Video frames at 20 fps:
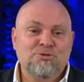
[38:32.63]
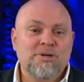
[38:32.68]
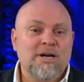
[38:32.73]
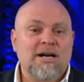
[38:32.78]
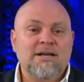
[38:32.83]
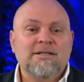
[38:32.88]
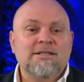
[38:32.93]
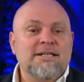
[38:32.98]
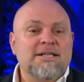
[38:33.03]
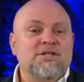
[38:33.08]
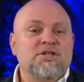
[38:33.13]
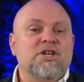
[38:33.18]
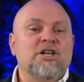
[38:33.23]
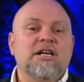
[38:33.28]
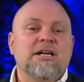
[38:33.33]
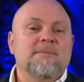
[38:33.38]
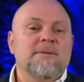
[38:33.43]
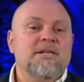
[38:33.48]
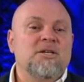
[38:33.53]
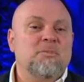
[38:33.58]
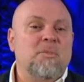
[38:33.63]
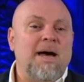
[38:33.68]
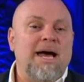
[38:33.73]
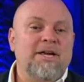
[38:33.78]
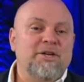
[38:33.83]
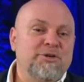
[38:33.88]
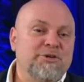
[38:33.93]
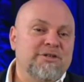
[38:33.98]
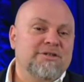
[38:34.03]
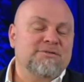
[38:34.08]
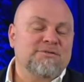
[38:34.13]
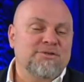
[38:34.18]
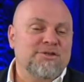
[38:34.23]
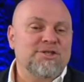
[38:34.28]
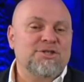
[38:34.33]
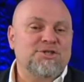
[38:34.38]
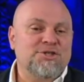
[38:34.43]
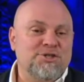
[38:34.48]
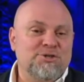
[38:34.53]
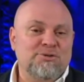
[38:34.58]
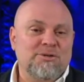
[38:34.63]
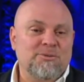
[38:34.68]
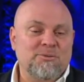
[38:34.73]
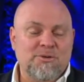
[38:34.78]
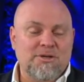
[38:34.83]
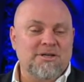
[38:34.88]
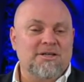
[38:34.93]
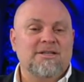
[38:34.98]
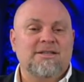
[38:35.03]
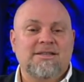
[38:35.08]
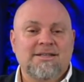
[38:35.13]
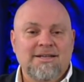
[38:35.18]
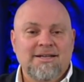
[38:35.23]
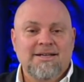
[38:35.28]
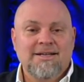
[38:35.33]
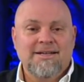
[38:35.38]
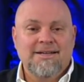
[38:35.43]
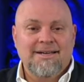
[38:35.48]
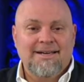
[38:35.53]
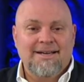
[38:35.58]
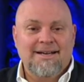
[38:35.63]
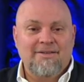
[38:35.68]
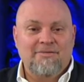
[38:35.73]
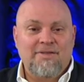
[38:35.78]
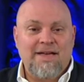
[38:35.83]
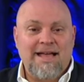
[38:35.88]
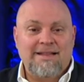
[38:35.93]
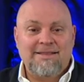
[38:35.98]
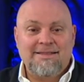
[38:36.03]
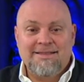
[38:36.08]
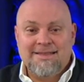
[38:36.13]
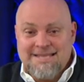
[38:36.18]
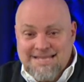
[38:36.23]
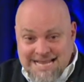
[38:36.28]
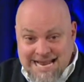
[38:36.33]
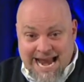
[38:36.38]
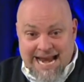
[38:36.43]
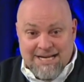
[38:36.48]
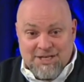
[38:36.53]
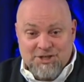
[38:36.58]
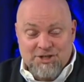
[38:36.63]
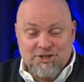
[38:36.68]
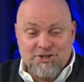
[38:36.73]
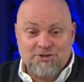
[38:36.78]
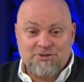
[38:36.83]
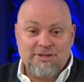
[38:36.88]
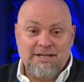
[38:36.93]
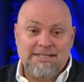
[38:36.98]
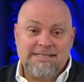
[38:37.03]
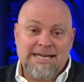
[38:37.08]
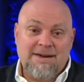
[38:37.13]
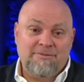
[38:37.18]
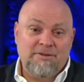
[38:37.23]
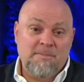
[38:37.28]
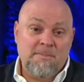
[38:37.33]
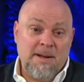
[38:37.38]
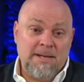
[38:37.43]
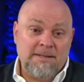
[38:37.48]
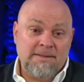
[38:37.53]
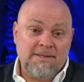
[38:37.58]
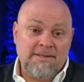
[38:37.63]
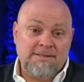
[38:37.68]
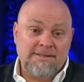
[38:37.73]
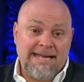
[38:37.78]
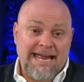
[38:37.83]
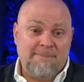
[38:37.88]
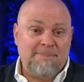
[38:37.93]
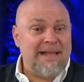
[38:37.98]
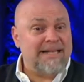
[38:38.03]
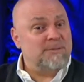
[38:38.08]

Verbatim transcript: are determined by your virtue and worth uh, that nature treats everybody the same.